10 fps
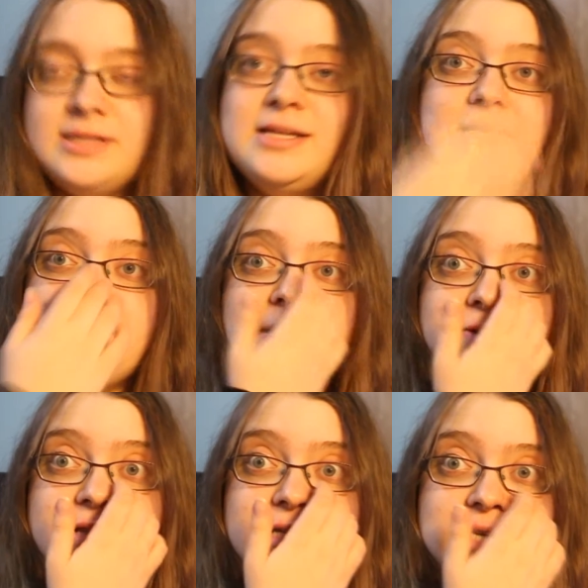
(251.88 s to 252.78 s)
This, by the
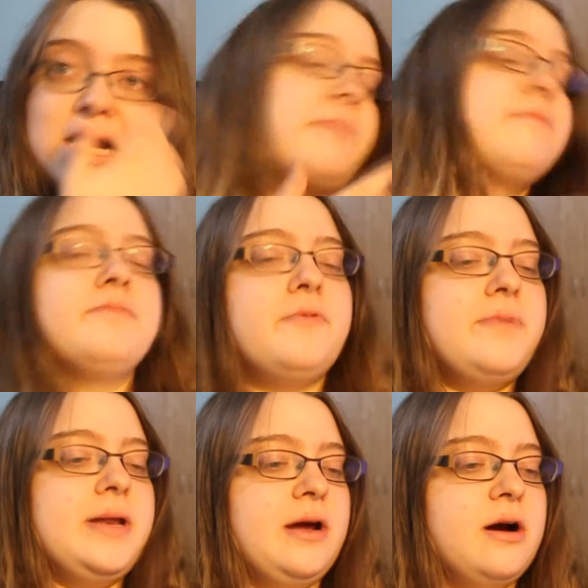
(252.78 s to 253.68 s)
way, doesn't come
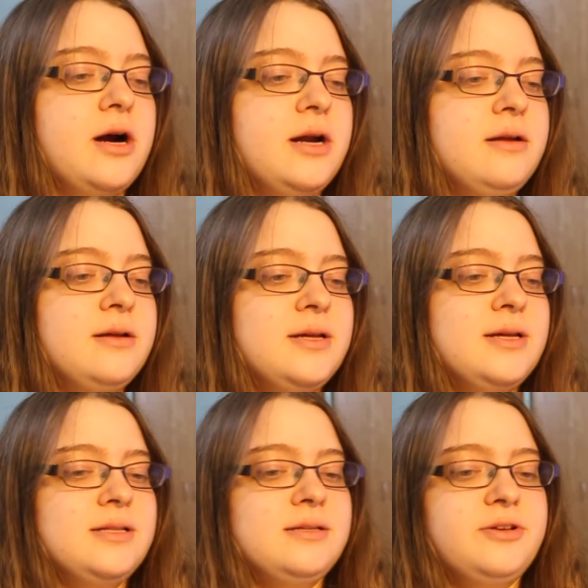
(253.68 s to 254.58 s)
with a card.
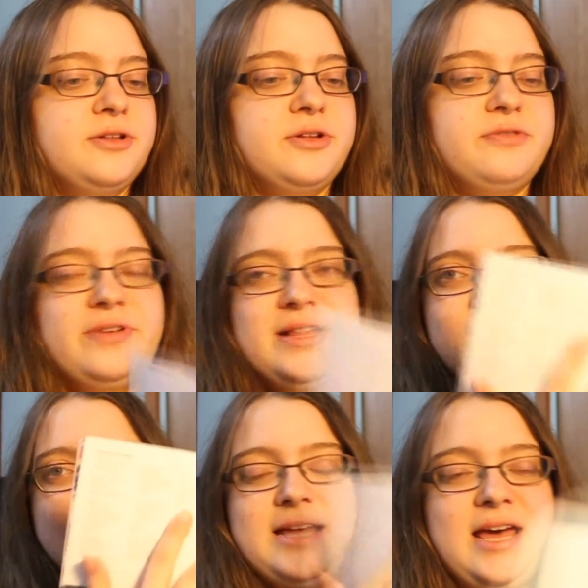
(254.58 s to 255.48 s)
Good
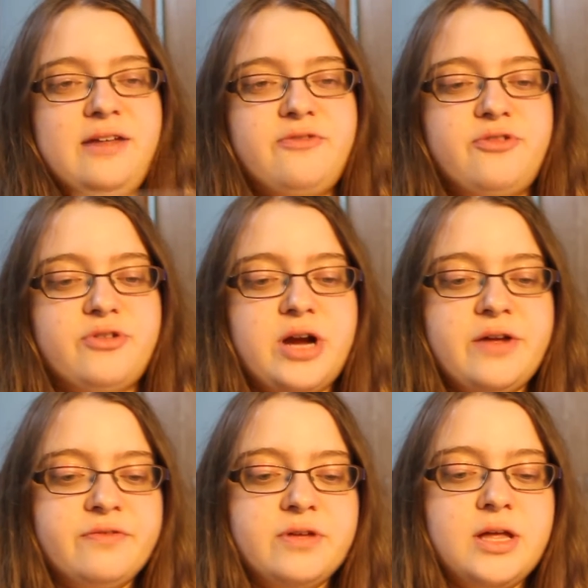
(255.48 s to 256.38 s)
feeling and
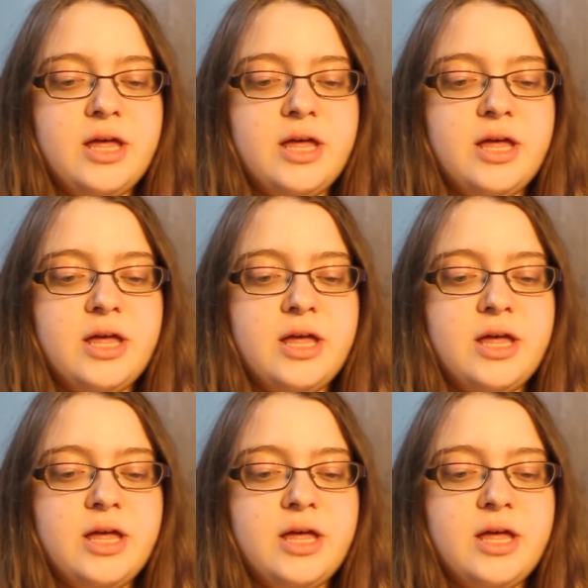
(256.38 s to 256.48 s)
photograph.